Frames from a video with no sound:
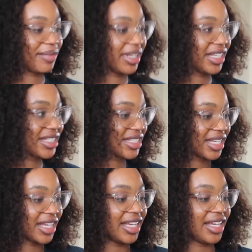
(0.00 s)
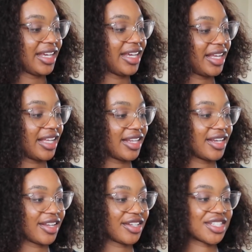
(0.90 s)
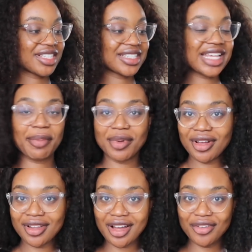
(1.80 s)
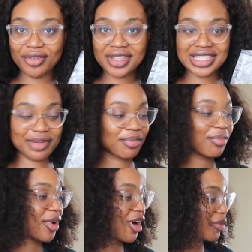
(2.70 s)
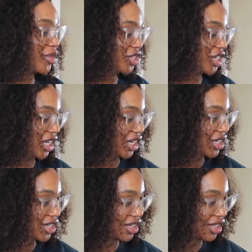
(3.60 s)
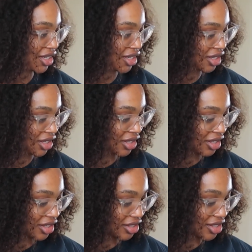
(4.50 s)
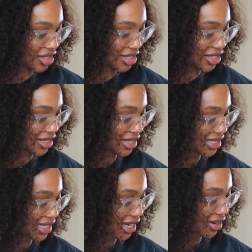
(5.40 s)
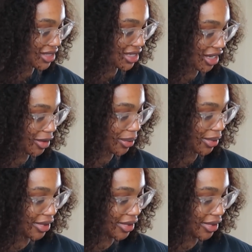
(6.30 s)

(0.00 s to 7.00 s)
beans, and top it all off with some Parmesan. Just dust that on top.